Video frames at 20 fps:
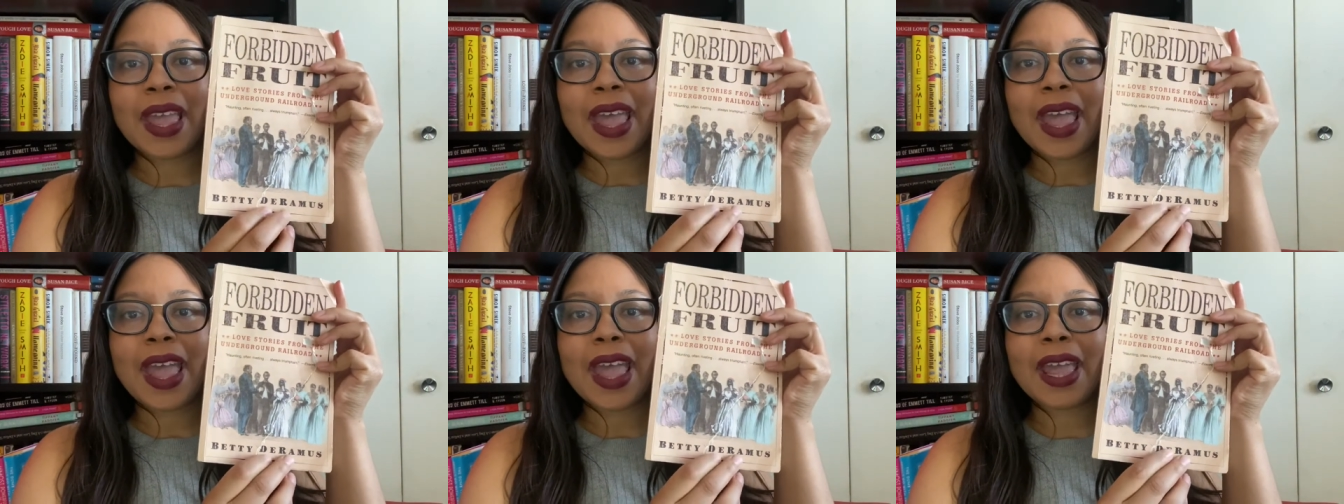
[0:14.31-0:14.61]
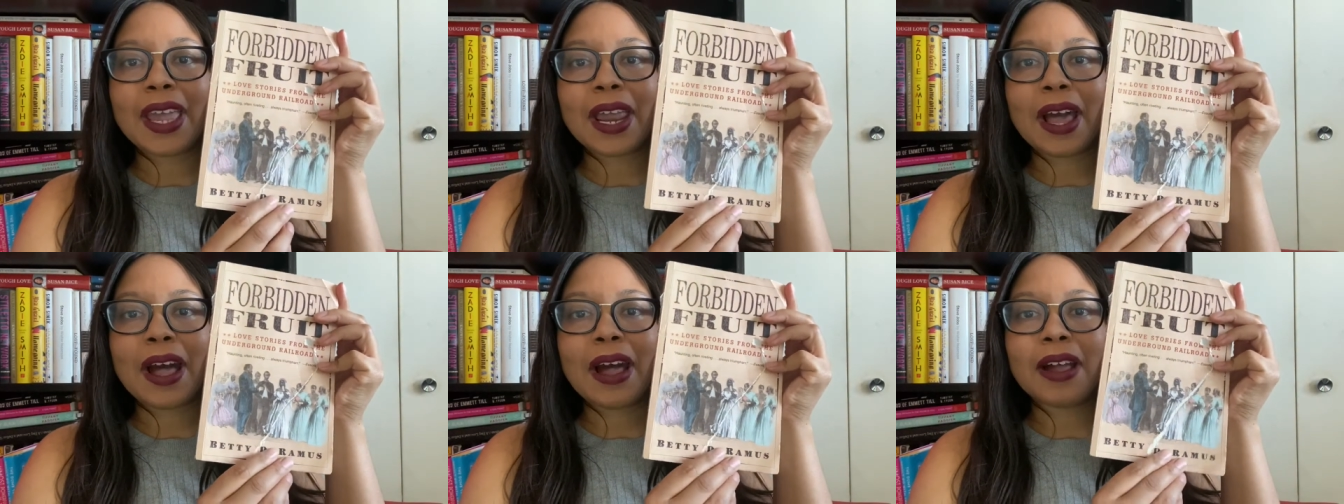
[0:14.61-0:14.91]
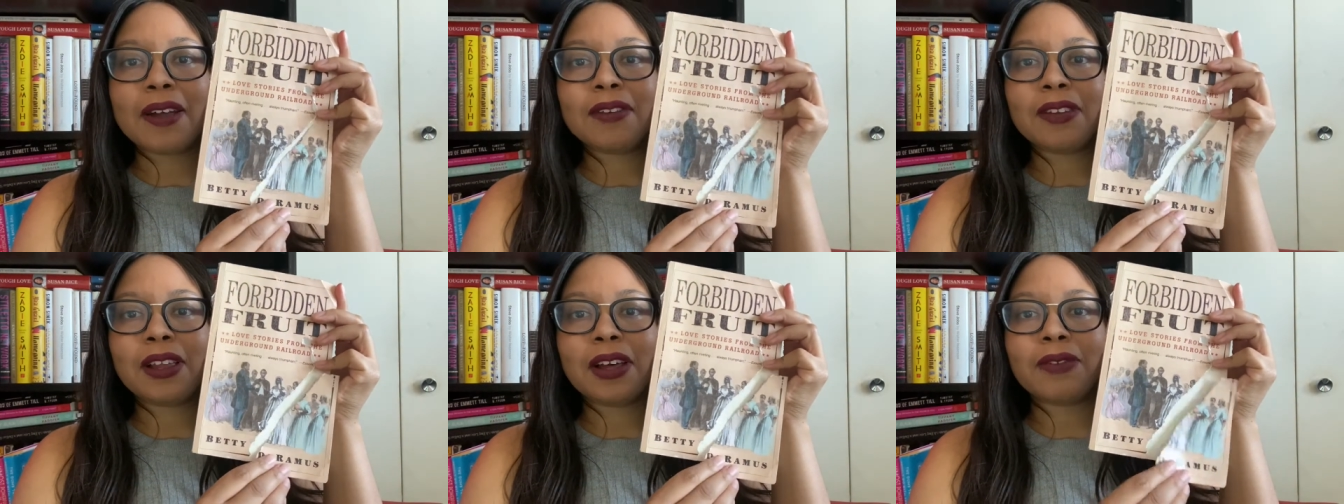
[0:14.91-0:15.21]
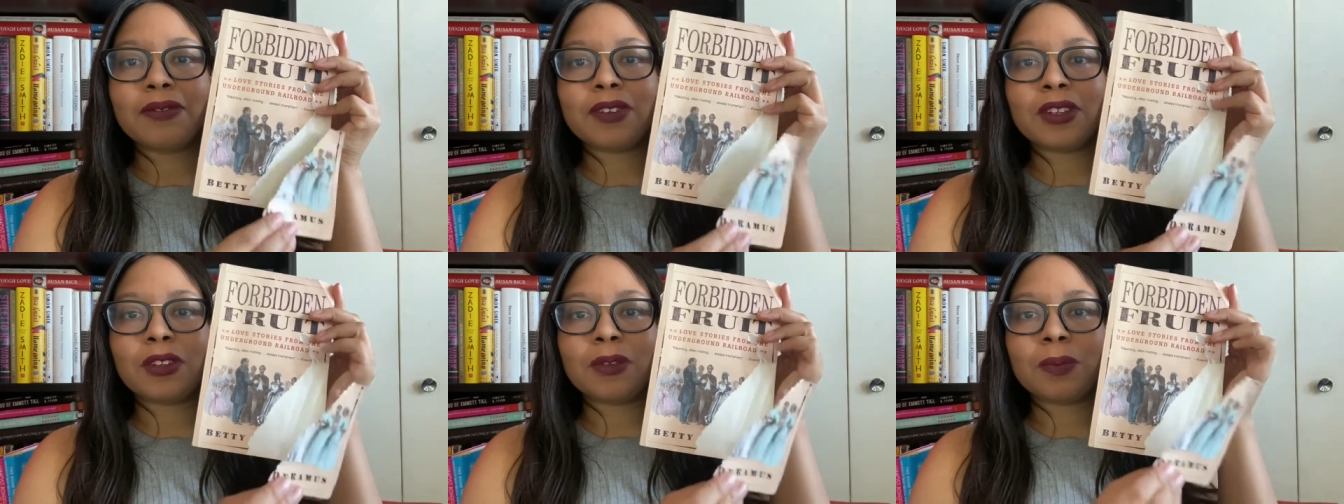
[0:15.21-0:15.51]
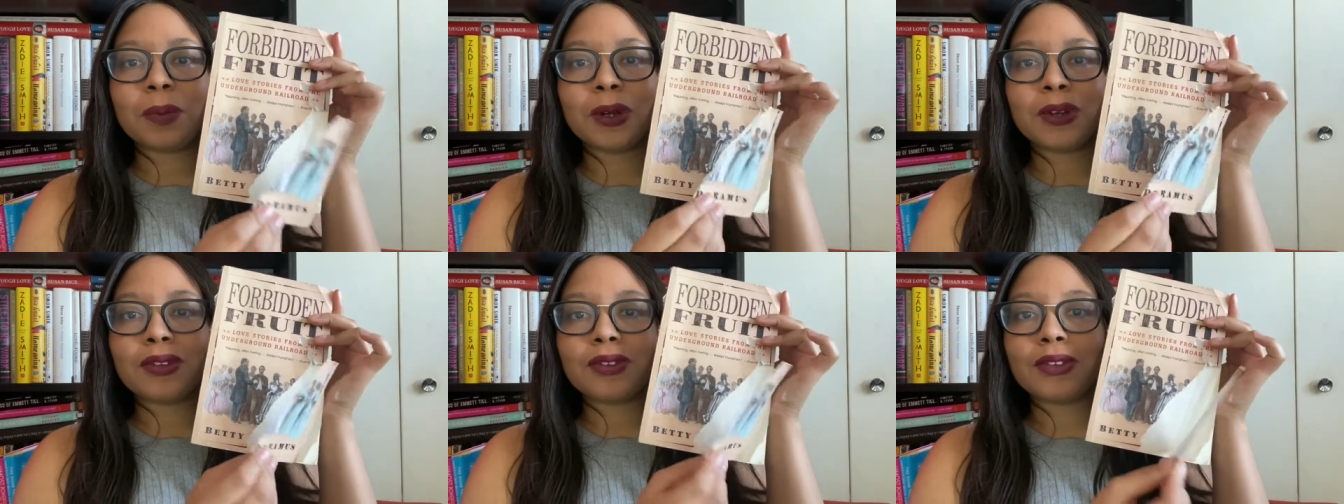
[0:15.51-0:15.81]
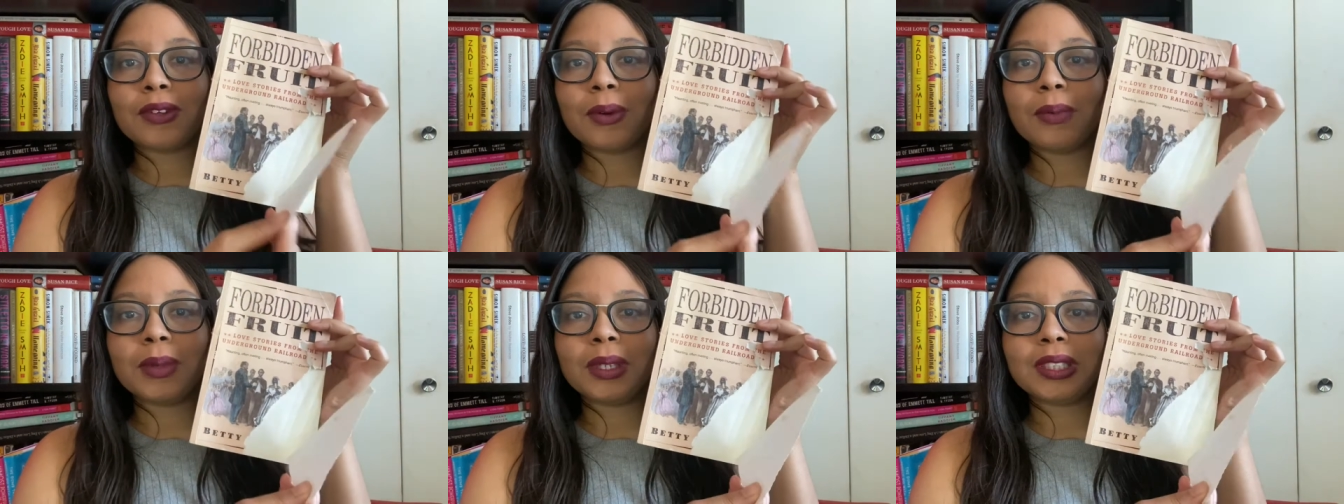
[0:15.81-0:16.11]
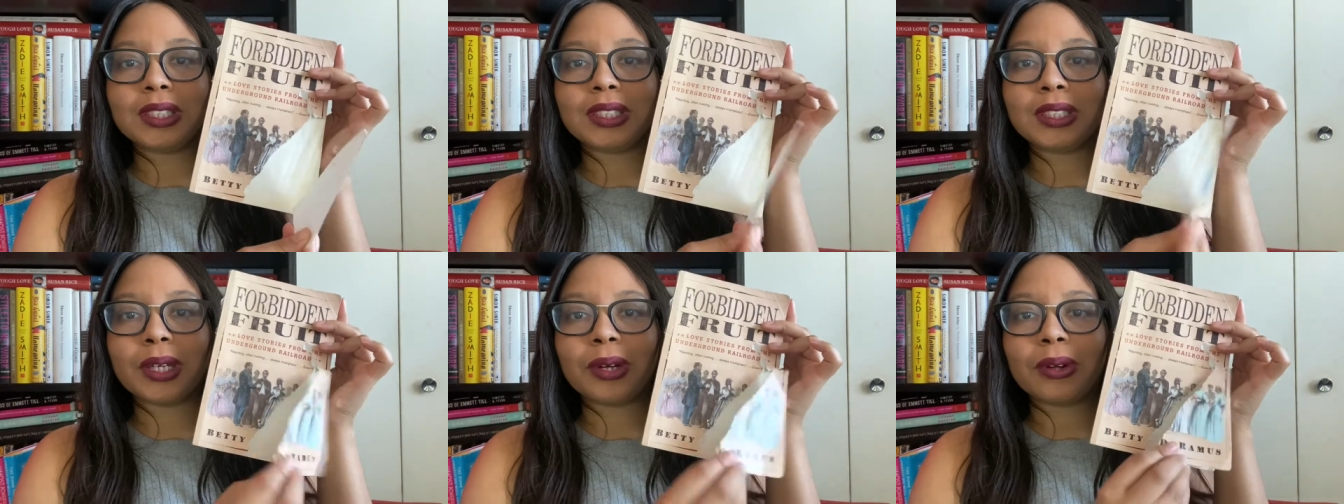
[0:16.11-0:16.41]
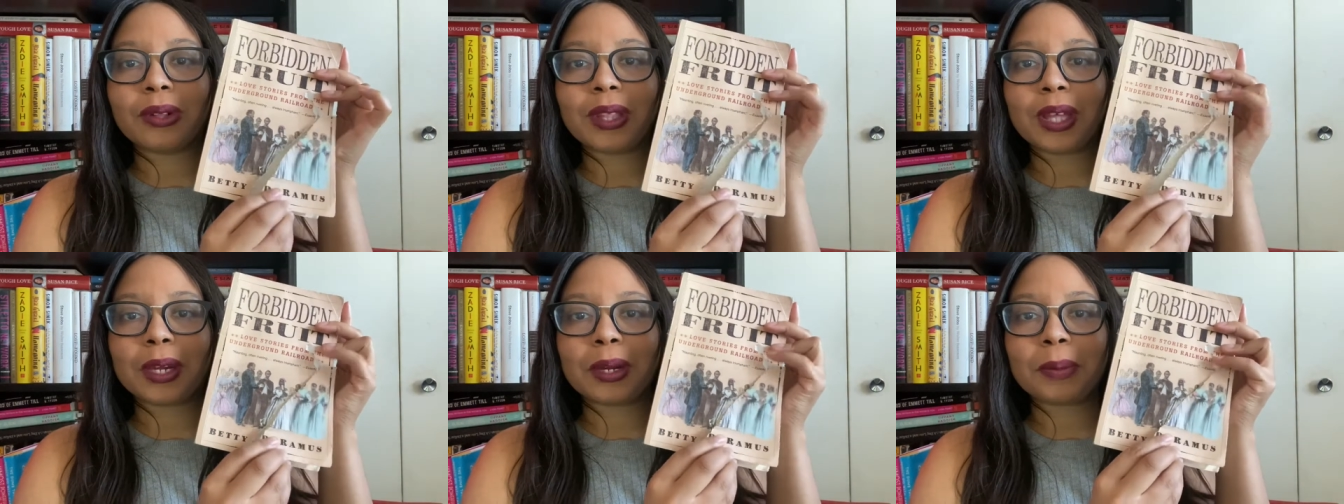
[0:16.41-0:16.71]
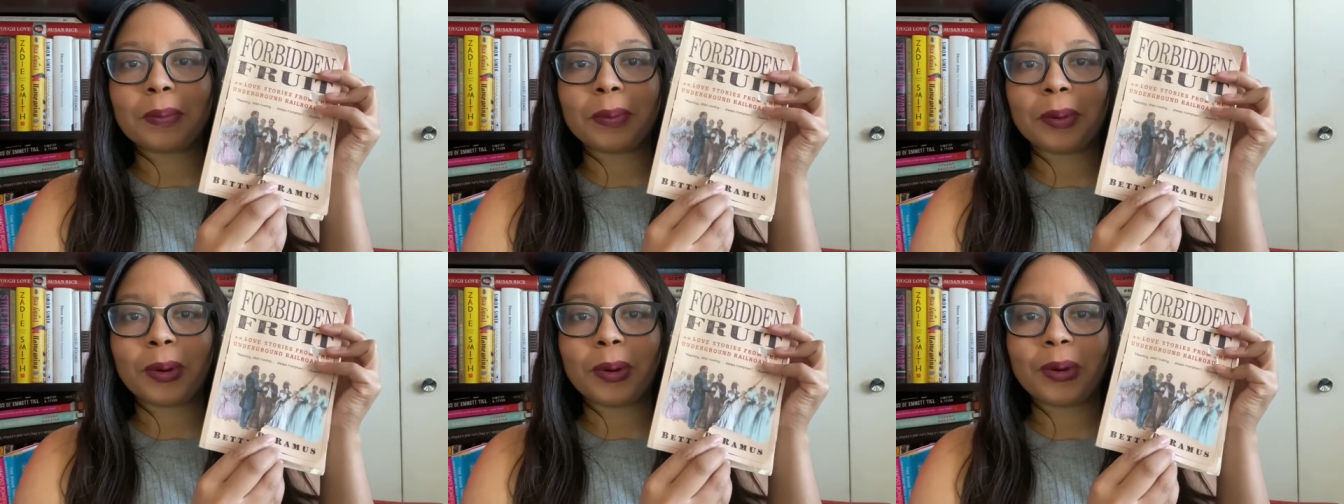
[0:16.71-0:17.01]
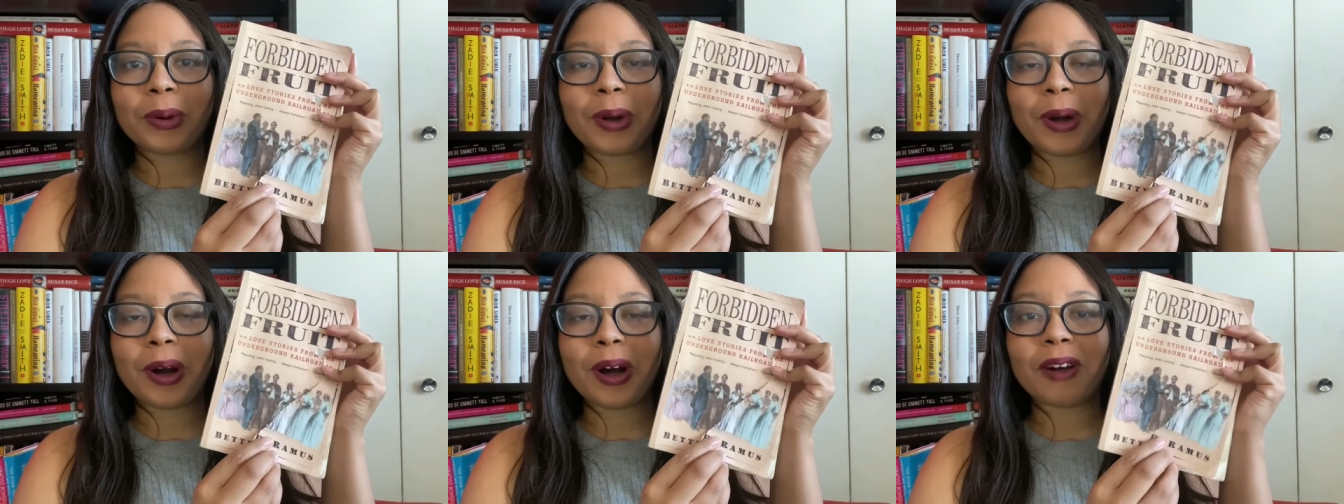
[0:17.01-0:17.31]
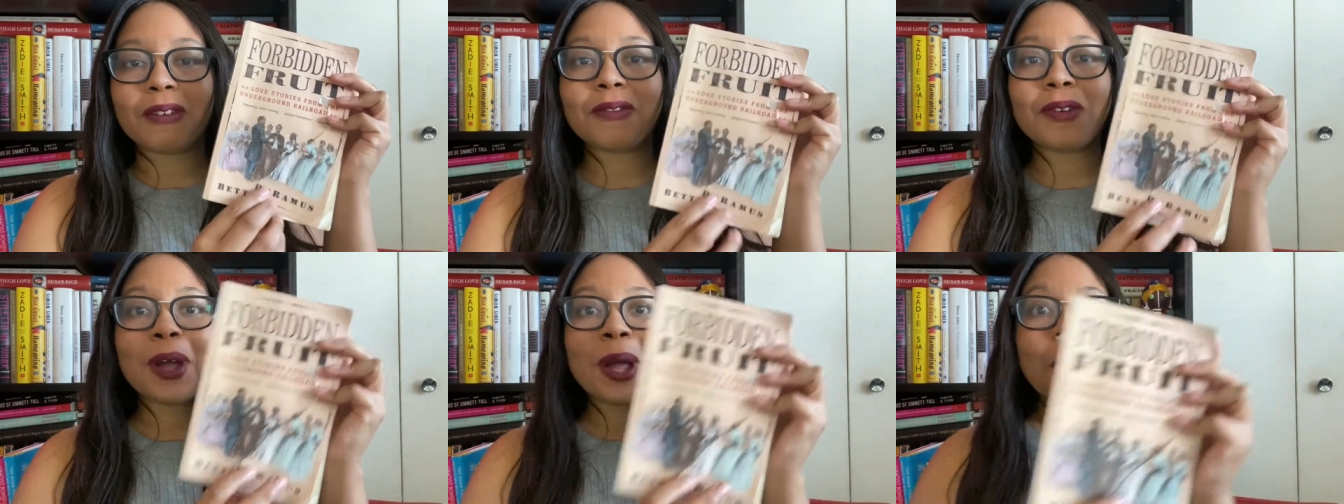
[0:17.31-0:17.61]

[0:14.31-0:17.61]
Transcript: And I loved this book so much so that it broke off.